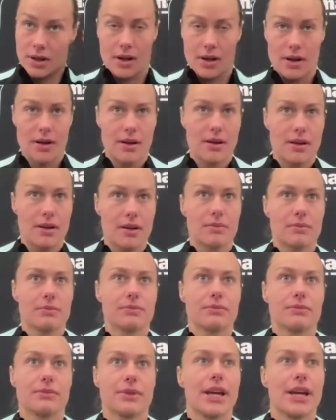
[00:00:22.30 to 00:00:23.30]

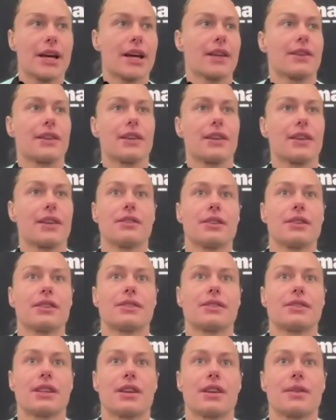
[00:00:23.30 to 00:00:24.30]
Yeah, thank you
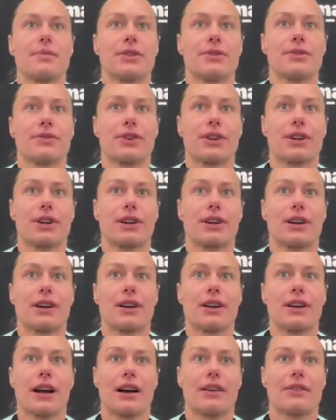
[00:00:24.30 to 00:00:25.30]
to Tampa
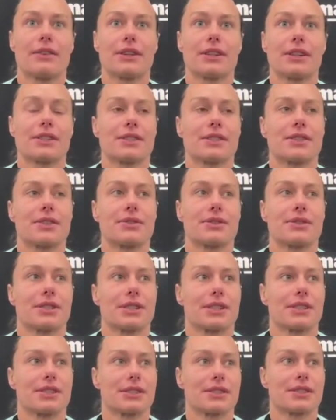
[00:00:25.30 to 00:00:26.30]
for having us and
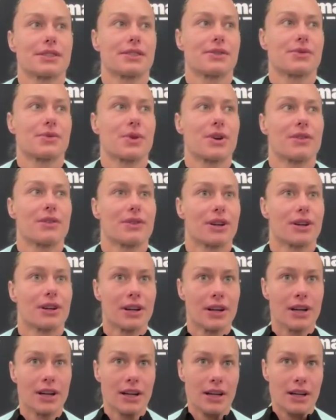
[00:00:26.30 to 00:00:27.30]
hosting us. It's one of
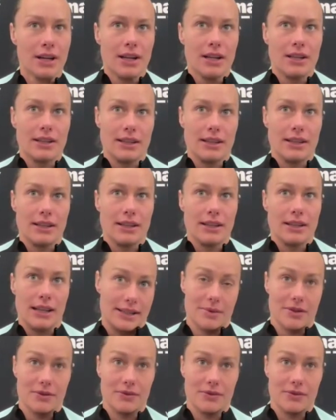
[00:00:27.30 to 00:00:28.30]
our last
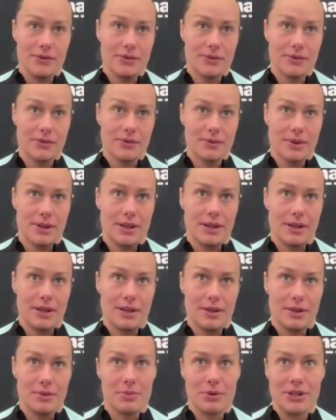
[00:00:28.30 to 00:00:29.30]
games of
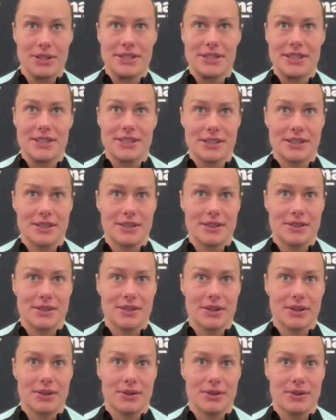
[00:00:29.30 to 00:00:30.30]
the preseason, and
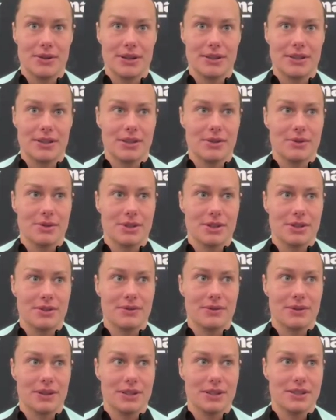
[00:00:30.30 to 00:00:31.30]
so I think it was
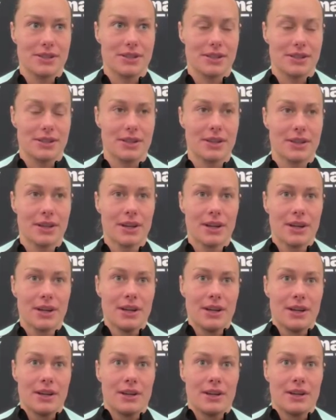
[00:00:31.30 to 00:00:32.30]
good for us to
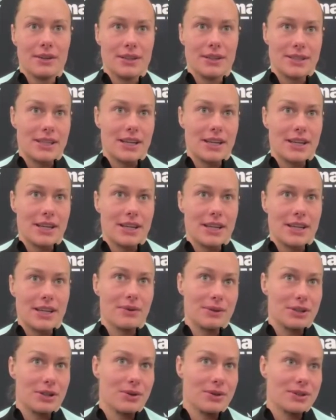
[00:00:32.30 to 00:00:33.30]

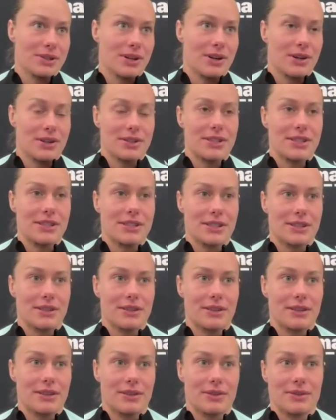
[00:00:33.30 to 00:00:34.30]
to go into our
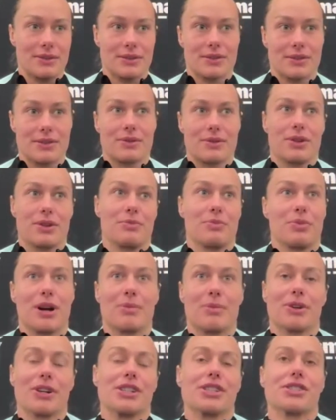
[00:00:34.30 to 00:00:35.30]
season as good
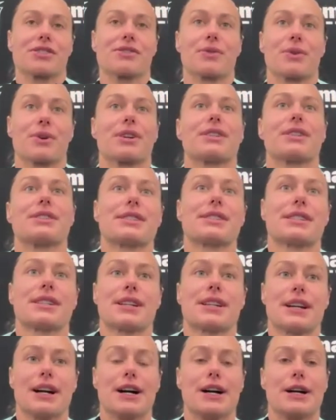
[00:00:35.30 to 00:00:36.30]
preparation for us.
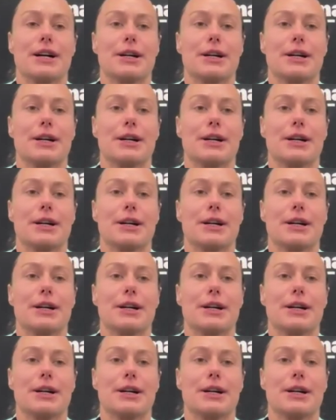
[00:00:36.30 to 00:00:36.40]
